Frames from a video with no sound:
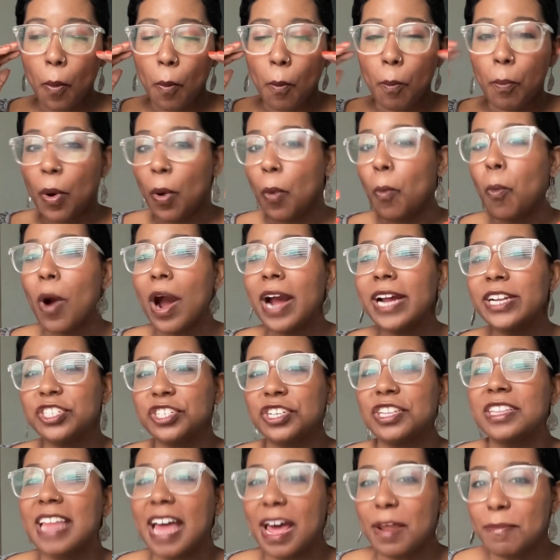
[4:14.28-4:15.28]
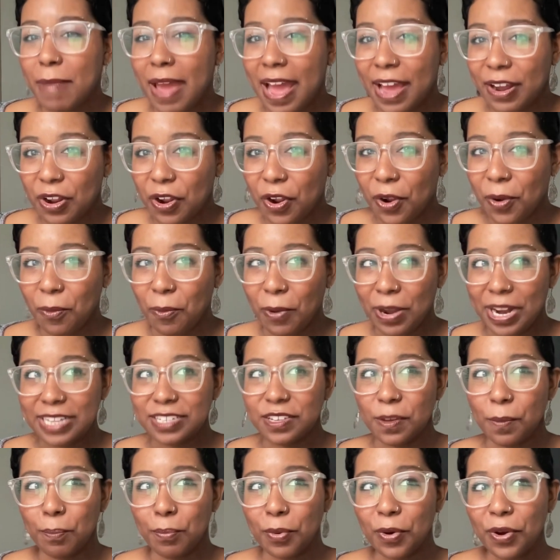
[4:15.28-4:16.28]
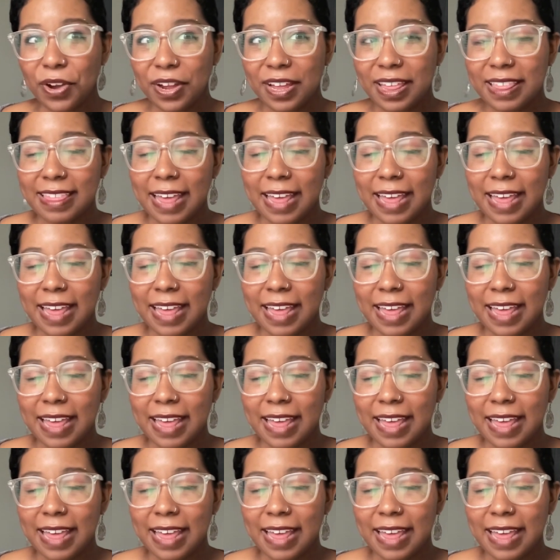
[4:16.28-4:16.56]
But why should that matter when it's a book